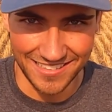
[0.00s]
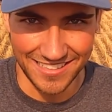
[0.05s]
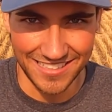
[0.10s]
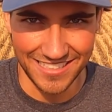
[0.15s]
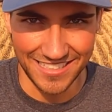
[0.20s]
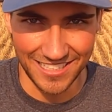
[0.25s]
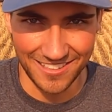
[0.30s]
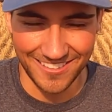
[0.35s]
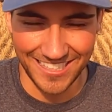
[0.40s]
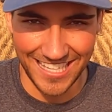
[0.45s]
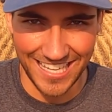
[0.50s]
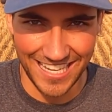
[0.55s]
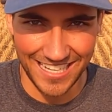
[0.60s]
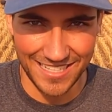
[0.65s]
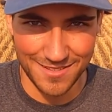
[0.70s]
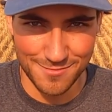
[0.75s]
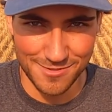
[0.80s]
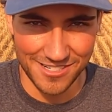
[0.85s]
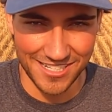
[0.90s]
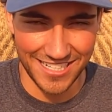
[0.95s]
until we can't
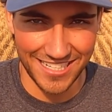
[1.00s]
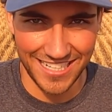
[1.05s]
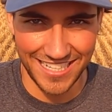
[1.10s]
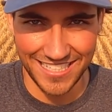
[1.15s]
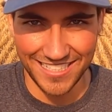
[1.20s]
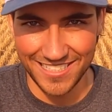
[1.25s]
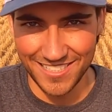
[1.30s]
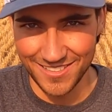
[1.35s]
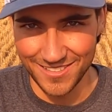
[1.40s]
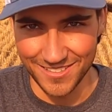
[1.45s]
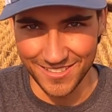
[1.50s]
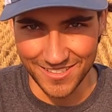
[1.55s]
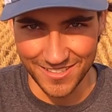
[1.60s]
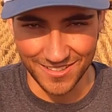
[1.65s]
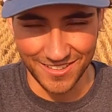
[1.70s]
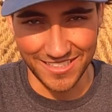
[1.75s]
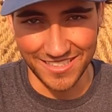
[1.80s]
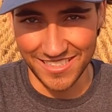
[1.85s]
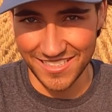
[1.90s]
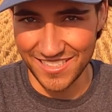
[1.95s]
anymore at night too.
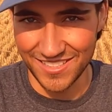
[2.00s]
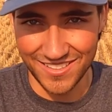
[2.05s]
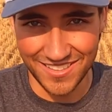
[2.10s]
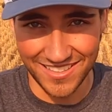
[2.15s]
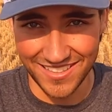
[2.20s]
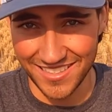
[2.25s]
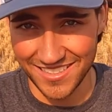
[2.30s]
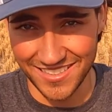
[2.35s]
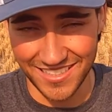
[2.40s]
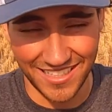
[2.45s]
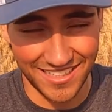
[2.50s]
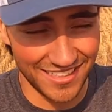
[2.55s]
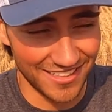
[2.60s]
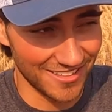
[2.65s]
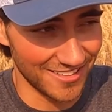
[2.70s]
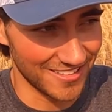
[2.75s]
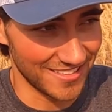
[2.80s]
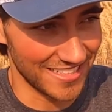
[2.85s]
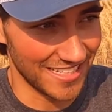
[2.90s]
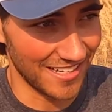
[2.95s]
So because as soon as the sun
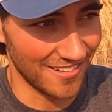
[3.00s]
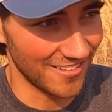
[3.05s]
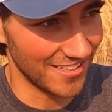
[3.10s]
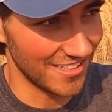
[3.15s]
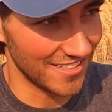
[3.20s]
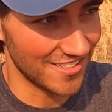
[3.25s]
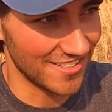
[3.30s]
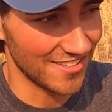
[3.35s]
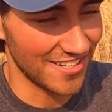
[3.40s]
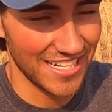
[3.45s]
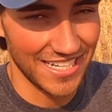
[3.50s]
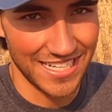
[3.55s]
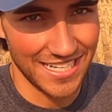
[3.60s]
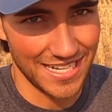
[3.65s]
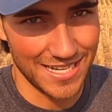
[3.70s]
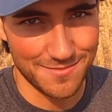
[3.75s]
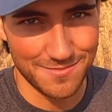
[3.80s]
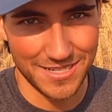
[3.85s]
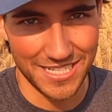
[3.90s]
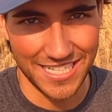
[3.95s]
goes down when you're straight
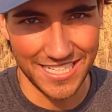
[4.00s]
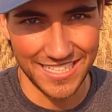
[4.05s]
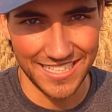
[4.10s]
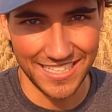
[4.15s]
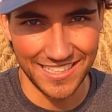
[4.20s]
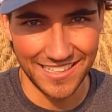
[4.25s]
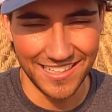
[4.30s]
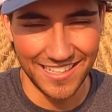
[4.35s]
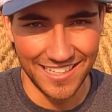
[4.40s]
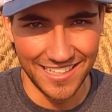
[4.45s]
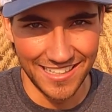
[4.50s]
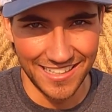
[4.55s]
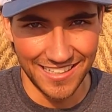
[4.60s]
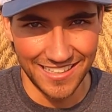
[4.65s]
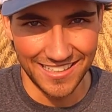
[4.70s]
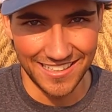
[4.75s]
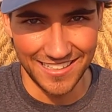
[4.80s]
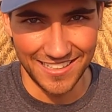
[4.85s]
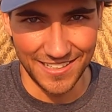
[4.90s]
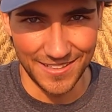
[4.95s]
combining,
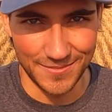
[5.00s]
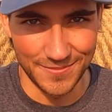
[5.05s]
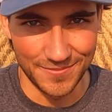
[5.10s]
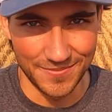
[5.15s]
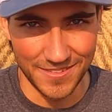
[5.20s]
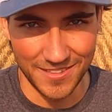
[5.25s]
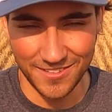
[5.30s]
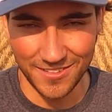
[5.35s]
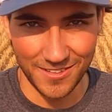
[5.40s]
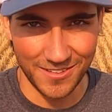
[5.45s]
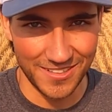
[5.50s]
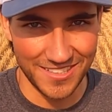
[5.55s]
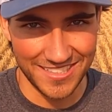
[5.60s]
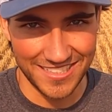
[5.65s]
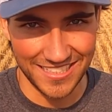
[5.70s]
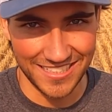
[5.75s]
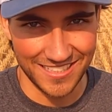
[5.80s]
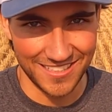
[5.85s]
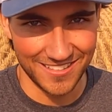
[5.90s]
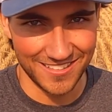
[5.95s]
you
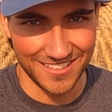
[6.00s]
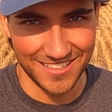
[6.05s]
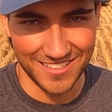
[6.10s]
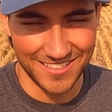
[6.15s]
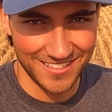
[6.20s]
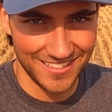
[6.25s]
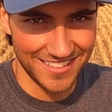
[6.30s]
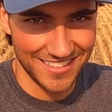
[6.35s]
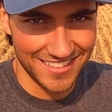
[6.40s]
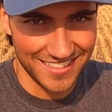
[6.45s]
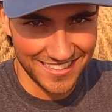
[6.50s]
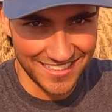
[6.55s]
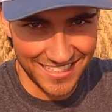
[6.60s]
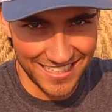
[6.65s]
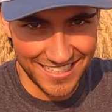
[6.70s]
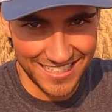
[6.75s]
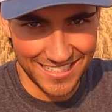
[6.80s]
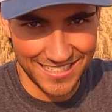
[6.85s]
notice it too. As soon as the sun